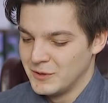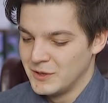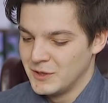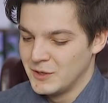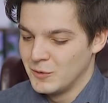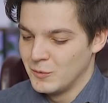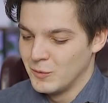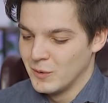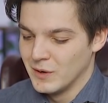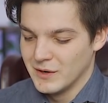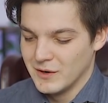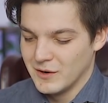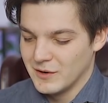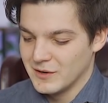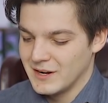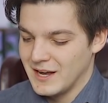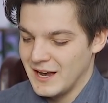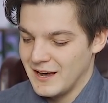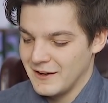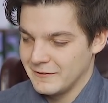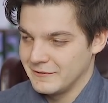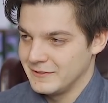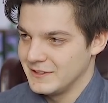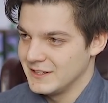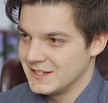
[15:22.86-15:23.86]
you will not
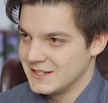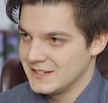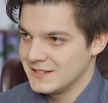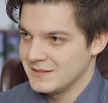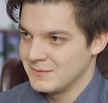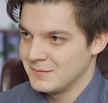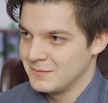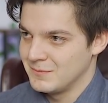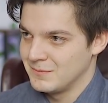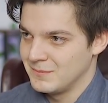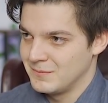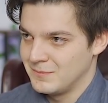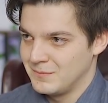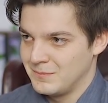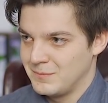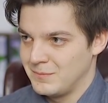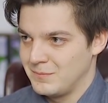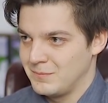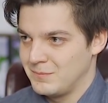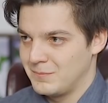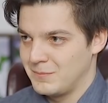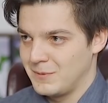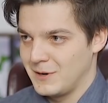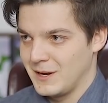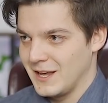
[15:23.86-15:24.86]
have this
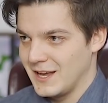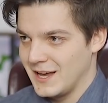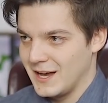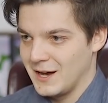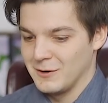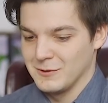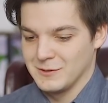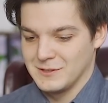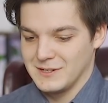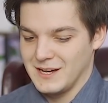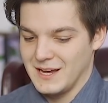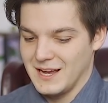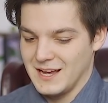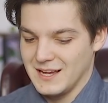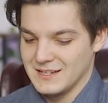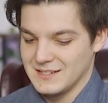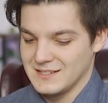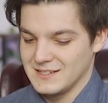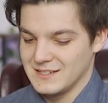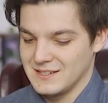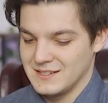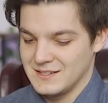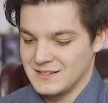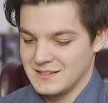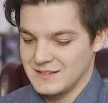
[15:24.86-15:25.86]
play out
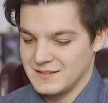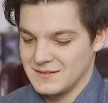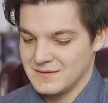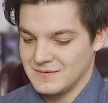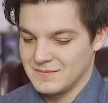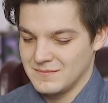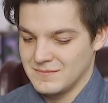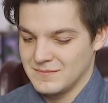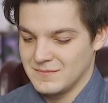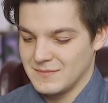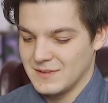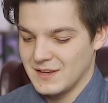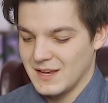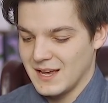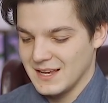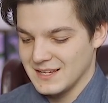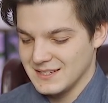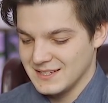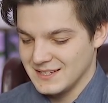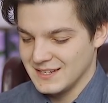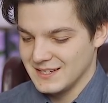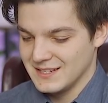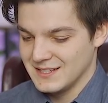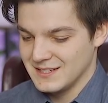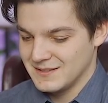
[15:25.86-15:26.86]
as
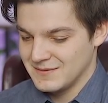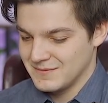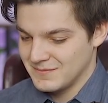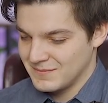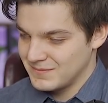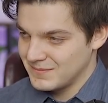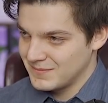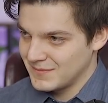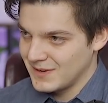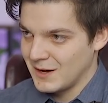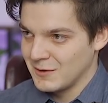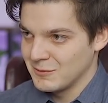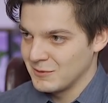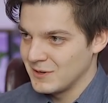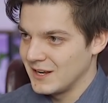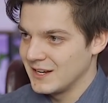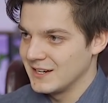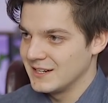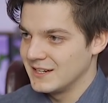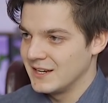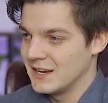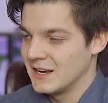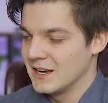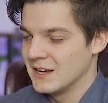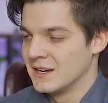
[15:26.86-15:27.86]
is
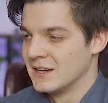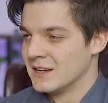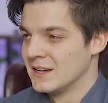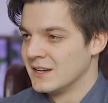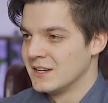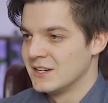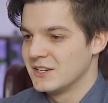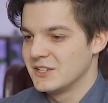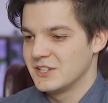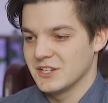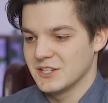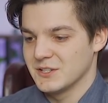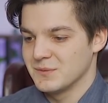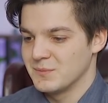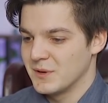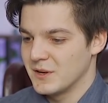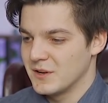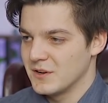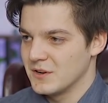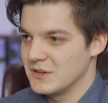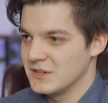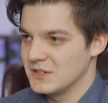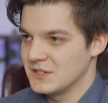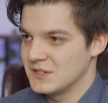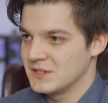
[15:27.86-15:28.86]
outlined here just
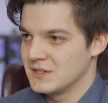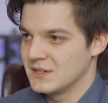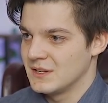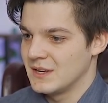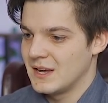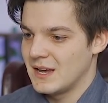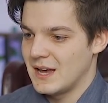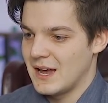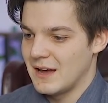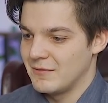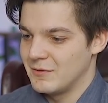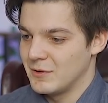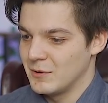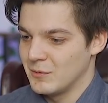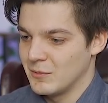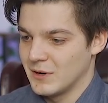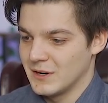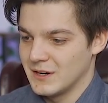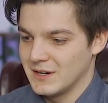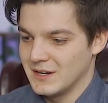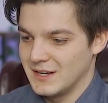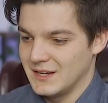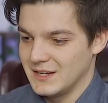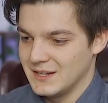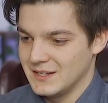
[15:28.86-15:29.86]
because
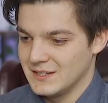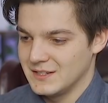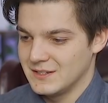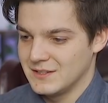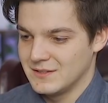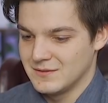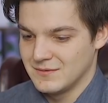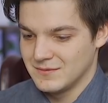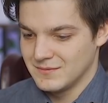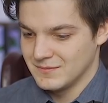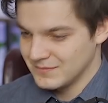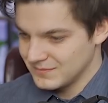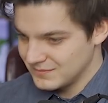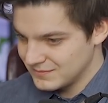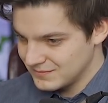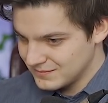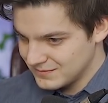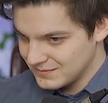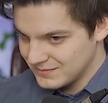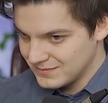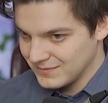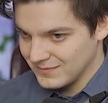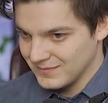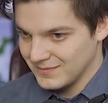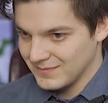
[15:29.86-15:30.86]
everyone is
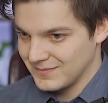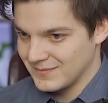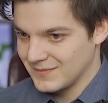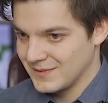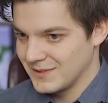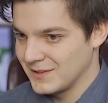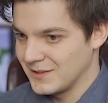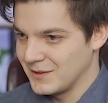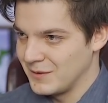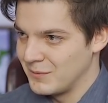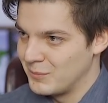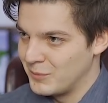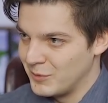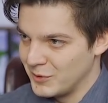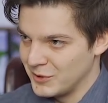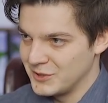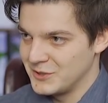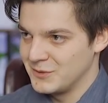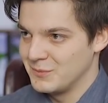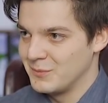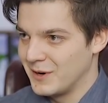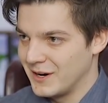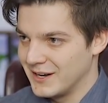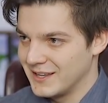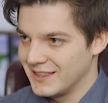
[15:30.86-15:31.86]
kind of
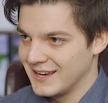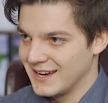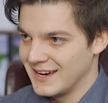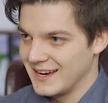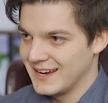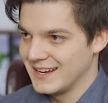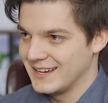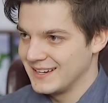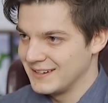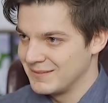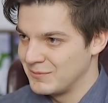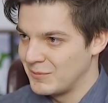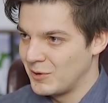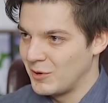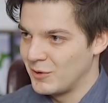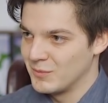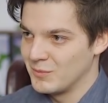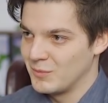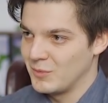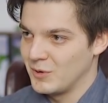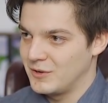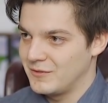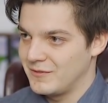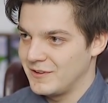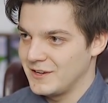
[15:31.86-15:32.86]
pushed by their own
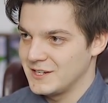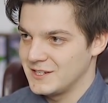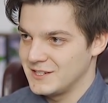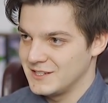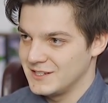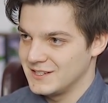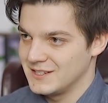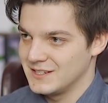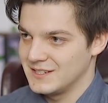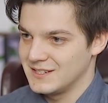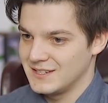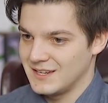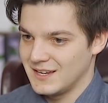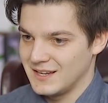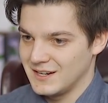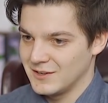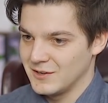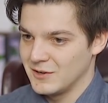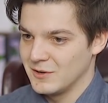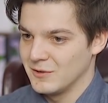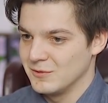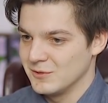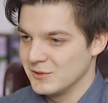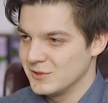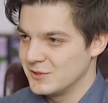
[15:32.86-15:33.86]
motivations and
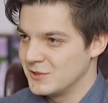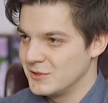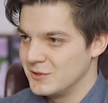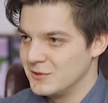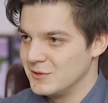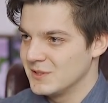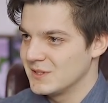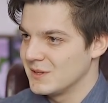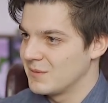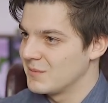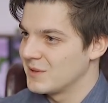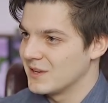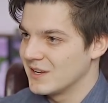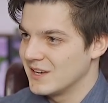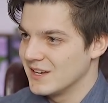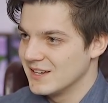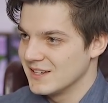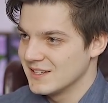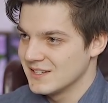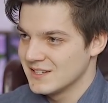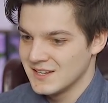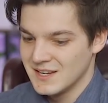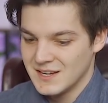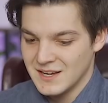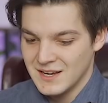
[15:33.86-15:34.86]
goals to do something
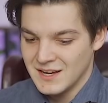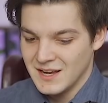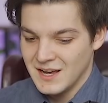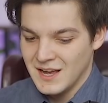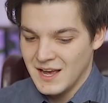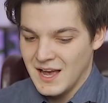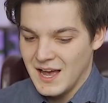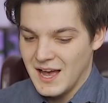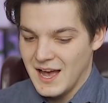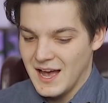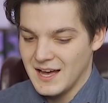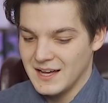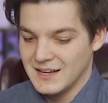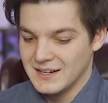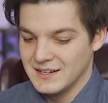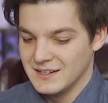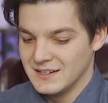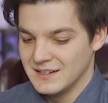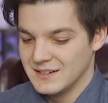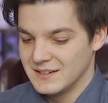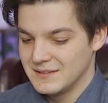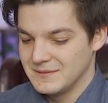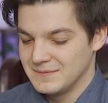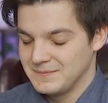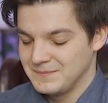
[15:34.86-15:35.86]
else.
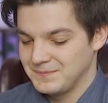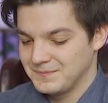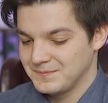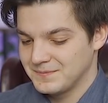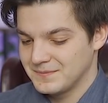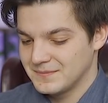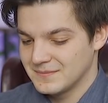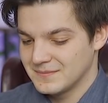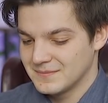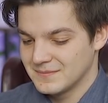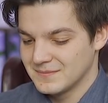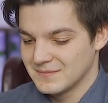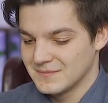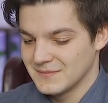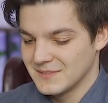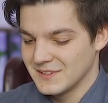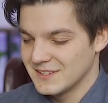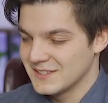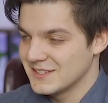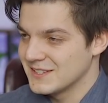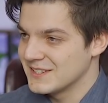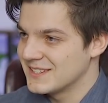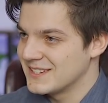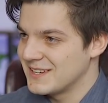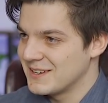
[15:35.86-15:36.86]
And it
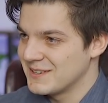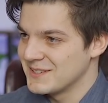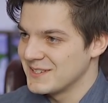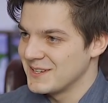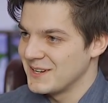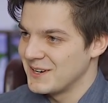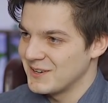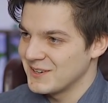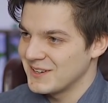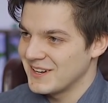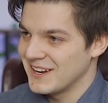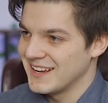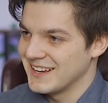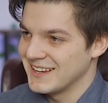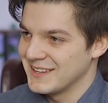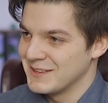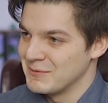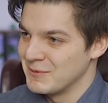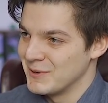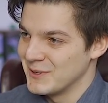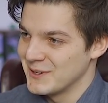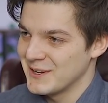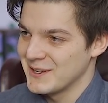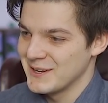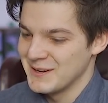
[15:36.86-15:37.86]
sounds a lot like the
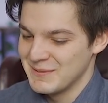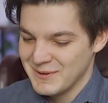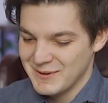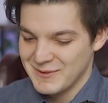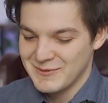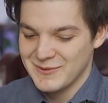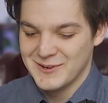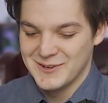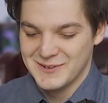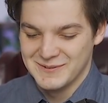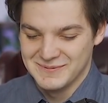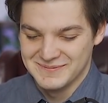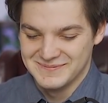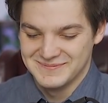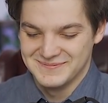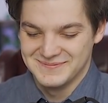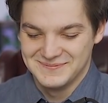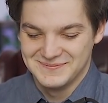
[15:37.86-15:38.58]
World Economic Forum.